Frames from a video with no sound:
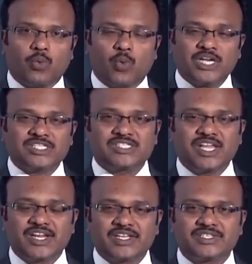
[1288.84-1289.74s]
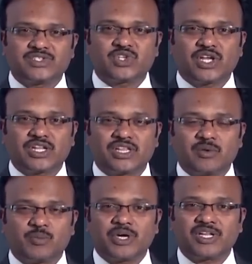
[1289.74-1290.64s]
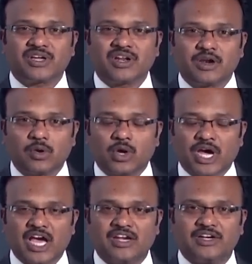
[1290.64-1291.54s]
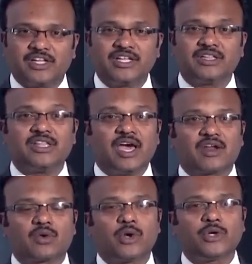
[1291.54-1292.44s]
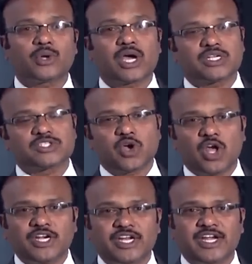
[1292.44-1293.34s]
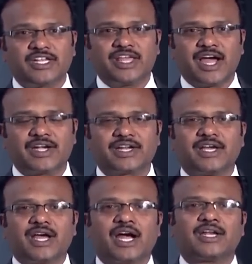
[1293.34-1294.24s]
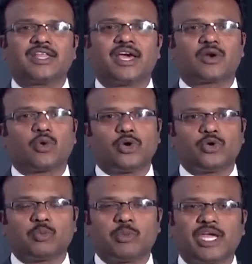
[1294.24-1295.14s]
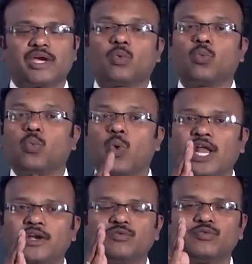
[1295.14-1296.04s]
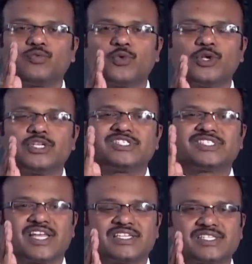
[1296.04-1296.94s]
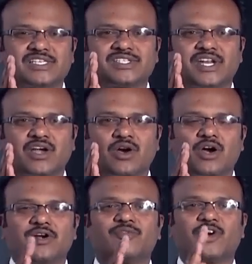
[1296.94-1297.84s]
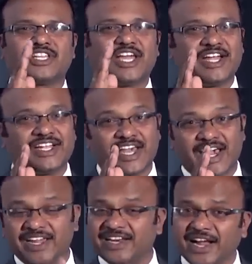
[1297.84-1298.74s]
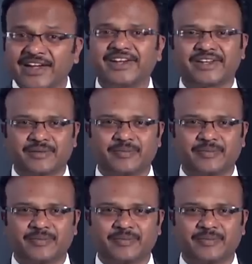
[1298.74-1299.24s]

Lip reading: once they register in that particular locality, they are going to consolidate that and they are going to make one full census record for the entire country,